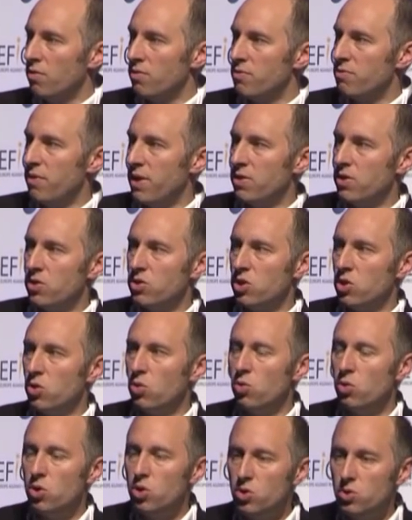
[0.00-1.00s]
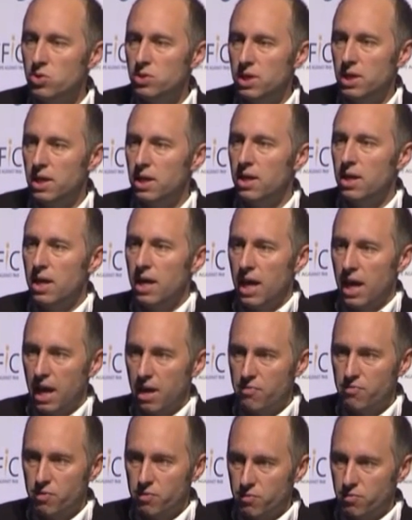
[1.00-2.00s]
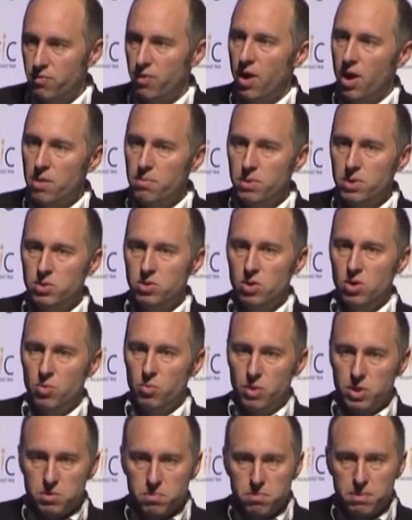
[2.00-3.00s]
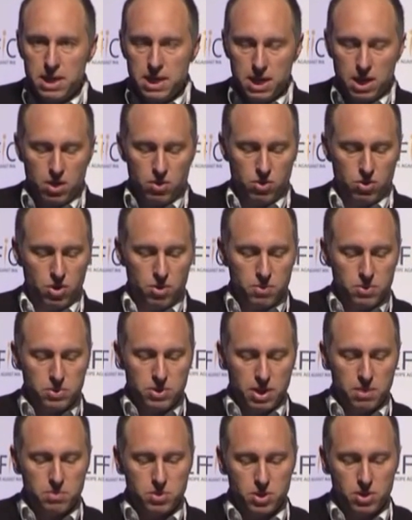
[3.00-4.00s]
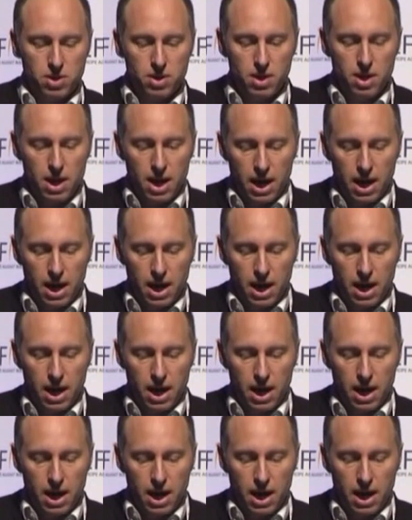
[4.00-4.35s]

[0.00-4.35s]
of the fact that you're losing afferent fibers which mediate thermoception,